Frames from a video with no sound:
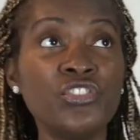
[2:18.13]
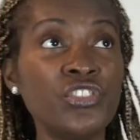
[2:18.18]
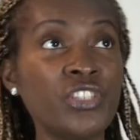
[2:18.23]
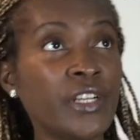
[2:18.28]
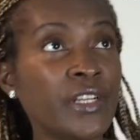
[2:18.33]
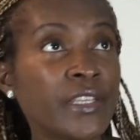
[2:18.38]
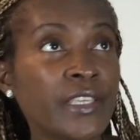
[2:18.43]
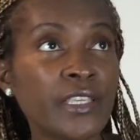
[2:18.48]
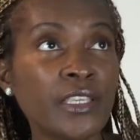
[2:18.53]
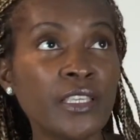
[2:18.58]

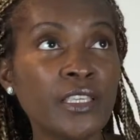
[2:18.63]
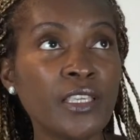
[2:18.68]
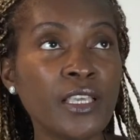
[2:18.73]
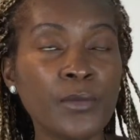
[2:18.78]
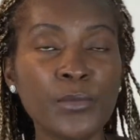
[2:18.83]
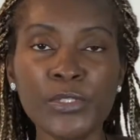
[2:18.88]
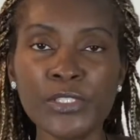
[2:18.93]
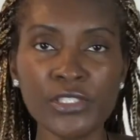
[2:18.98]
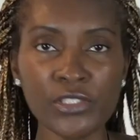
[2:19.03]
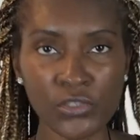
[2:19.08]
jogging, I
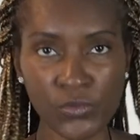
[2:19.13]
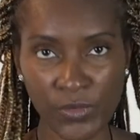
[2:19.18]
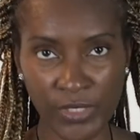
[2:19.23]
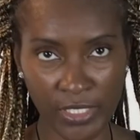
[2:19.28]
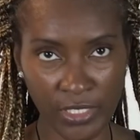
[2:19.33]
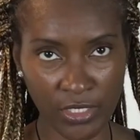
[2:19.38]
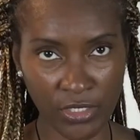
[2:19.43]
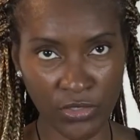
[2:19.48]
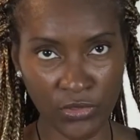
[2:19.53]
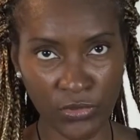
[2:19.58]
wasn't
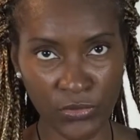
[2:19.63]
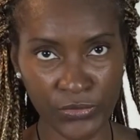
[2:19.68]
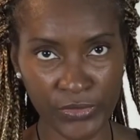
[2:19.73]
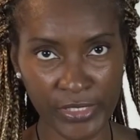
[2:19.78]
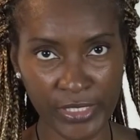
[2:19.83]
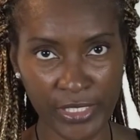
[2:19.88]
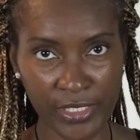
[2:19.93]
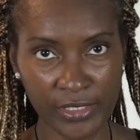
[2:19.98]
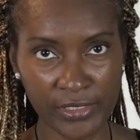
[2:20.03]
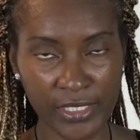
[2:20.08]
doing any of those
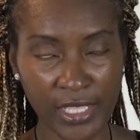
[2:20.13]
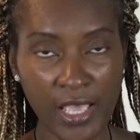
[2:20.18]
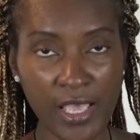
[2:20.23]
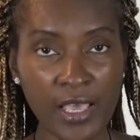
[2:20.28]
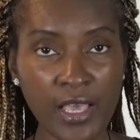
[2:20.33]
things.